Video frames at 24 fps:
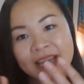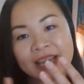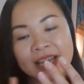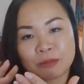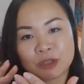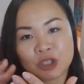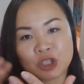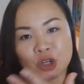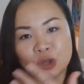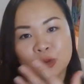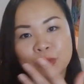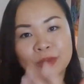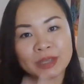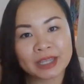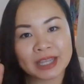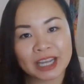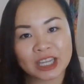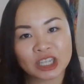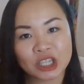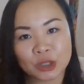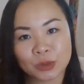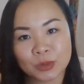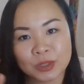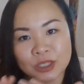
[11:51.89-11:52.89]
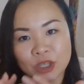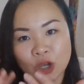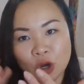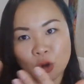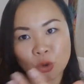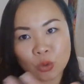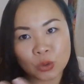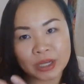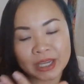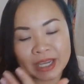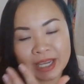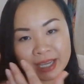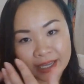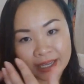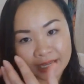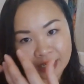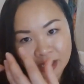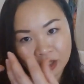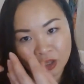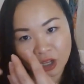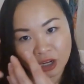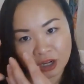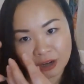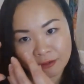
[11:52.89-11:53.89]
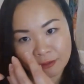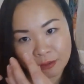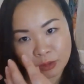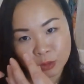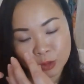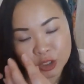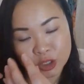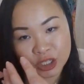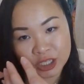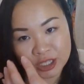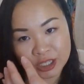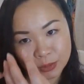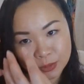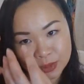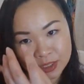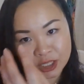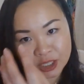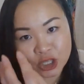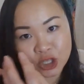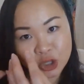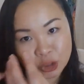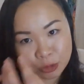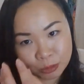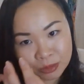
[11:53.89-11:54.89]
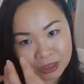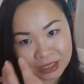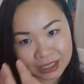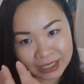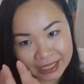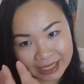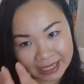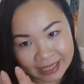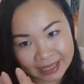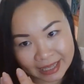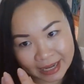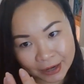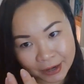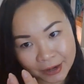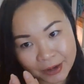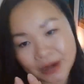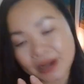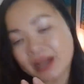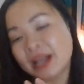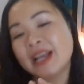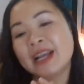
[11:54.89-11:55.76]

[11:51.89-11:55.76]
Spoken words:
showed me that she was holding in a lot of emotions that was accumulating there.